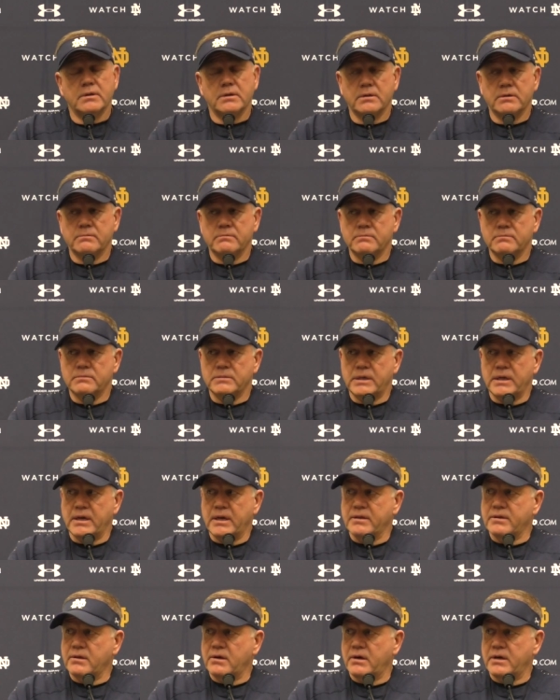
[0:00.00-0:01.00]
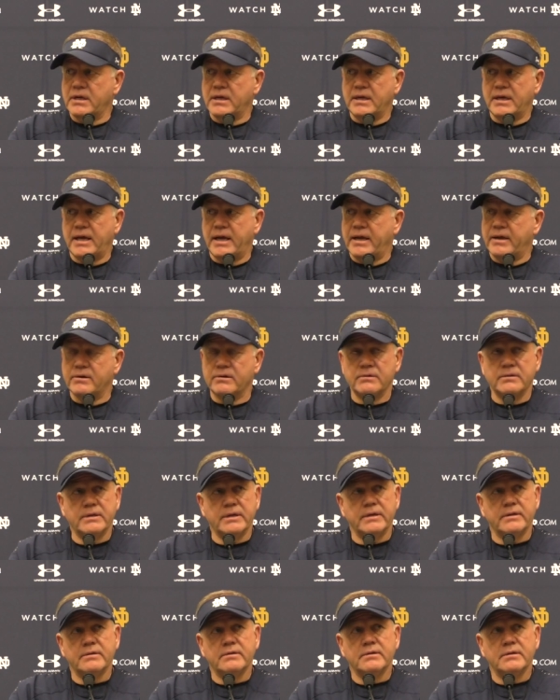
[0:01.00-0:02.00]
Um, and I thought he handled
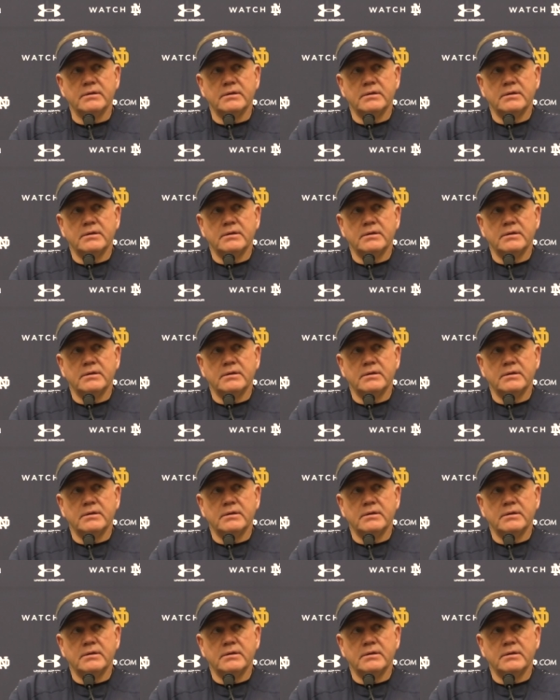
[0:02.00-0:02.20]
it